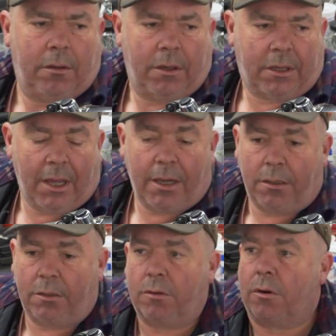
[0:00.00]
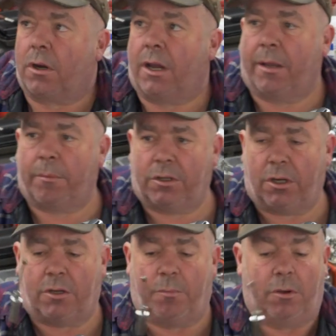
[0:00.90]
Again, you've got cable
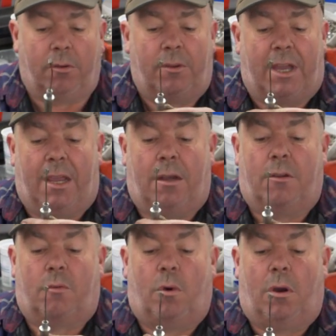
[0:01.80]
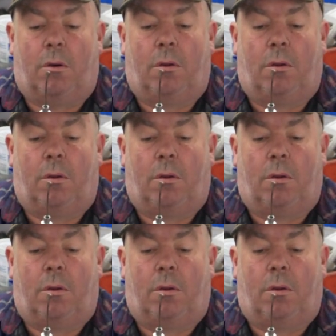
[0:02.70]
adjustment on that end as well.